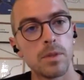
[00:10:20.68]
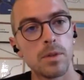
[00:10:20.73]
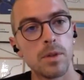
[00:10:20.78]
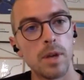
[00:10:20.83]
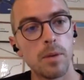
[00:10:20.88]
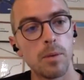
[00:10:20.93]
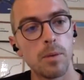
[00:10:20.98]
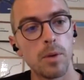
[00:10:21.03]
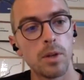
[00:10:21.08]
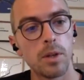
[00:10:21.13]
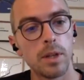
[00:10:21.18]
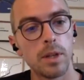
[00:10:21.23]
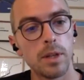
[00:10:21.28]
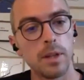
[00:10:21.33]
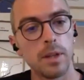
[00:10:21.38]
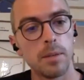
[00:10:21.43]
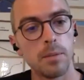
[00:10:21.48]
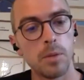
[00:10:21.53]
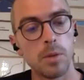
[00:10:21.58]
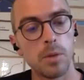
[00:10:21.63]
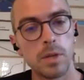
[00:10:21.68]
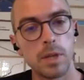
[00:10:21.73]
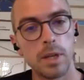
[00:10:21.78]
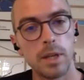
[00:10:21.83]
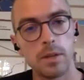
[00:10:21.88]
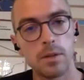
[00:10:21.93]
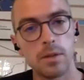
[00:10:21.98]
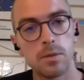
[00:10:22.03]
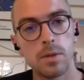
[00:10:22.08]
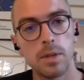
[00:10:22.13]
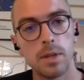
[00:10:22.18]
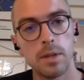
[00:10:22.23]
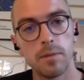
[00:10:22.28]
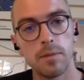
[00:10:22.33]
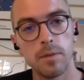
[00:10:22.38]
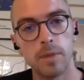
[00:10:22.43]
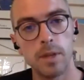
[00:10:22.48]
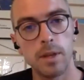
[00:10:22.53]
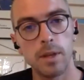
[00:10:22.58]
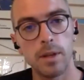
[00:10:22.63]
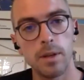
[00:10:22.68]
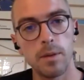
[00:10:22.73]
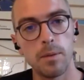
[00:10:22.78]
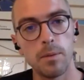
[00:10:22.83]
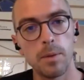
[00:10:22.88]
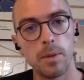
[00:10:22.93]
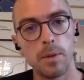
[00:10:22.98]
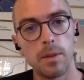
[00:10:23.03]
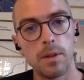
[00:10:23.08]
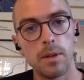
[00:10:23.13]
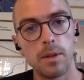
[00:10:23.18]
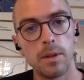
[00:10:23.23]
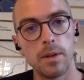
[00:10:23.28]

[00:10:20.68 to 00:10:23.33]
So I worked in the music industry with